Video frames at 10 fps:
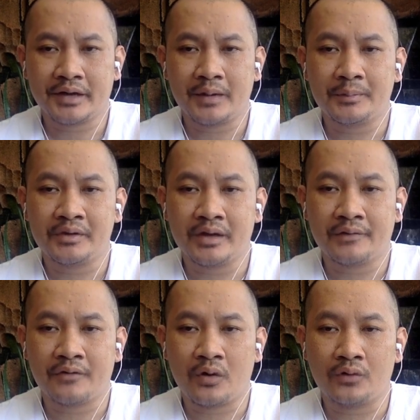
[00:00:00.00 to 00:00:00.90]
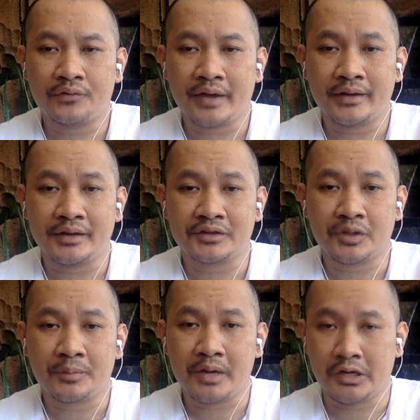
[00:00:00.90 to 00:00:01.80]
can be evolved and
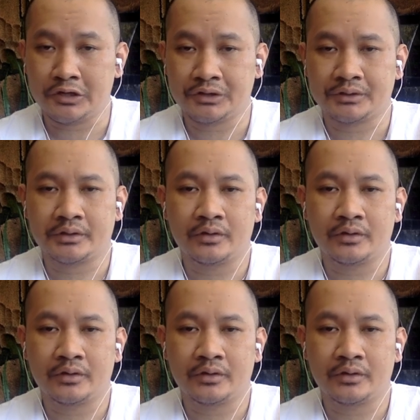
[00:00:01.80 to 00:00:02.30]
established